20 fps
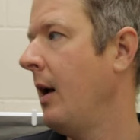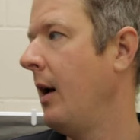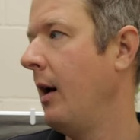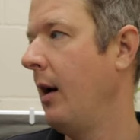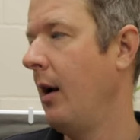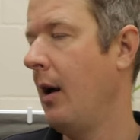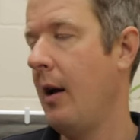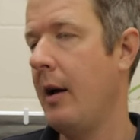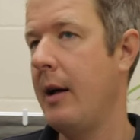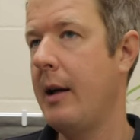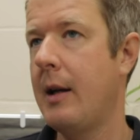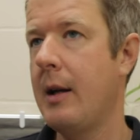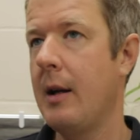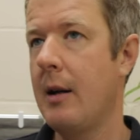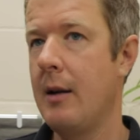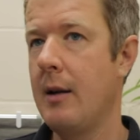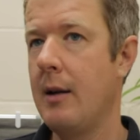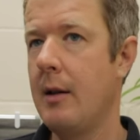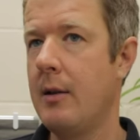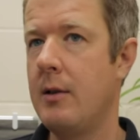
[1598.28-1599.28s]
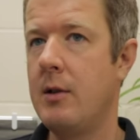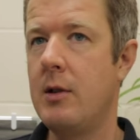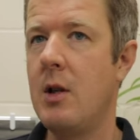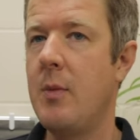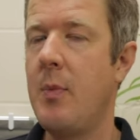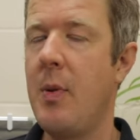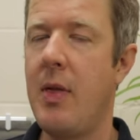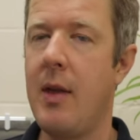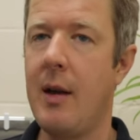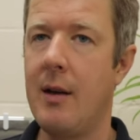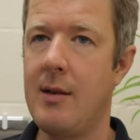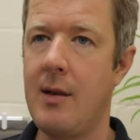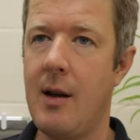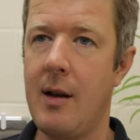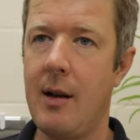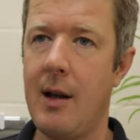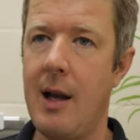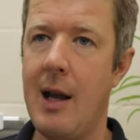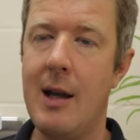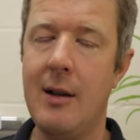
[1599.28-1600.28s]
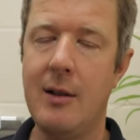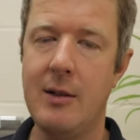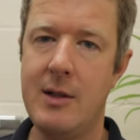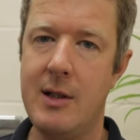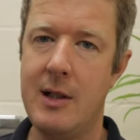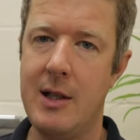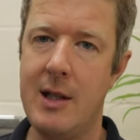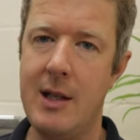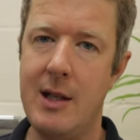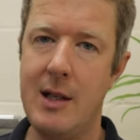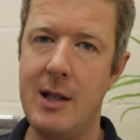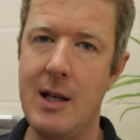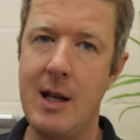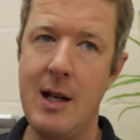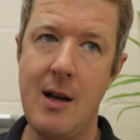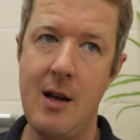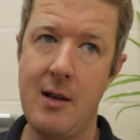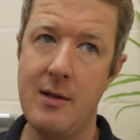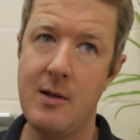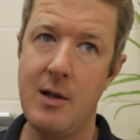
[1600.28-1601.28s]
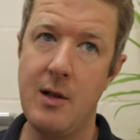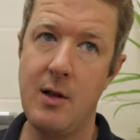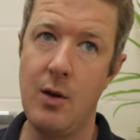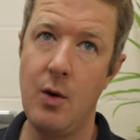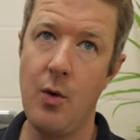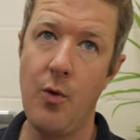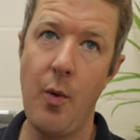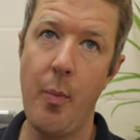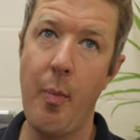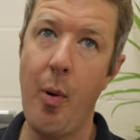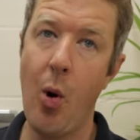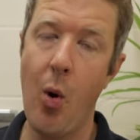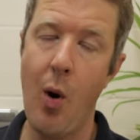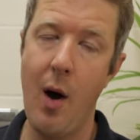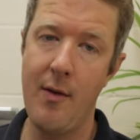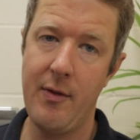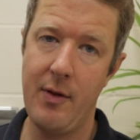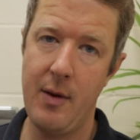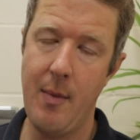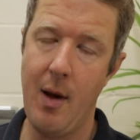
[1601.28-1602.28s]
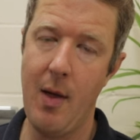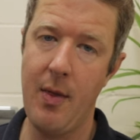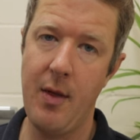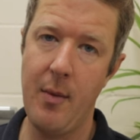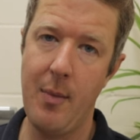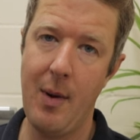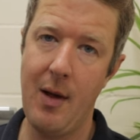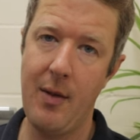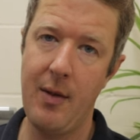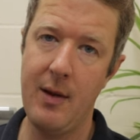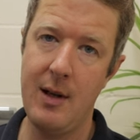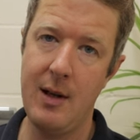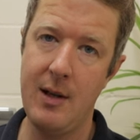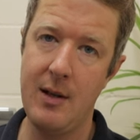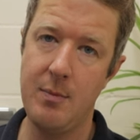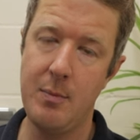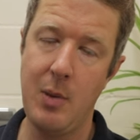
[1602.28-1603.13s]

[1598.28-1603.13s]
like stupid things, like Hilti need us to do a report every month about the